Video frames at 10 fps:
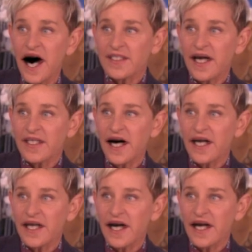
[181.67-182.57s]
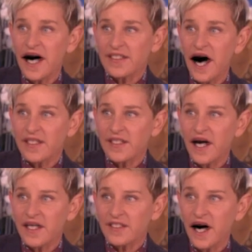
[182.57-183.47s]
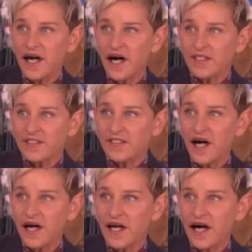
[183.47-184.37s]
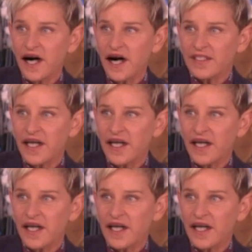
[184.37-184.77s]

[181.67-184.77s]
poker better than blackjack. Really? I do, but I do like